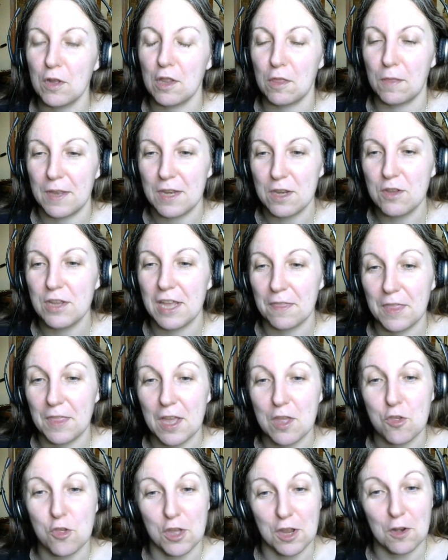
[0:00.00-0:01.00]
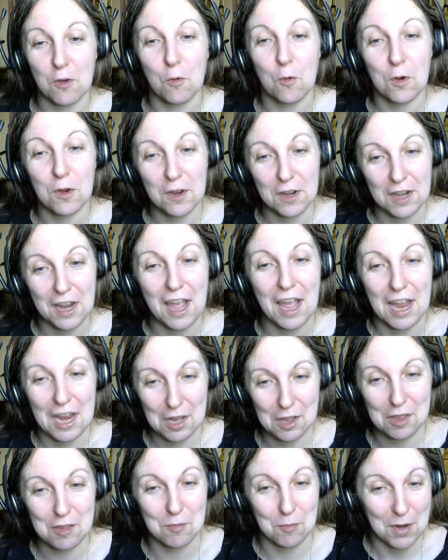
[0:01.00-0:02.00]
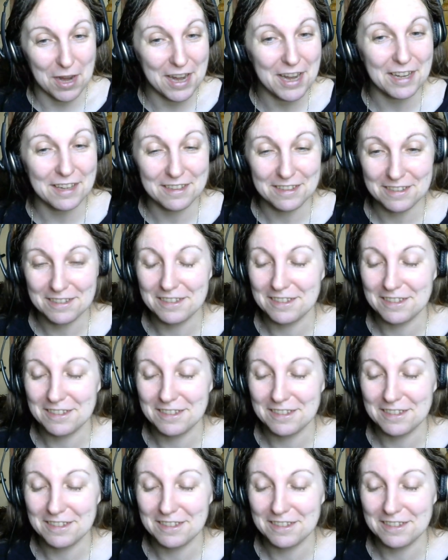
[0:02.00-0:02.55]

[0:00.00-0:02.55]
because then you get that shit organized, right?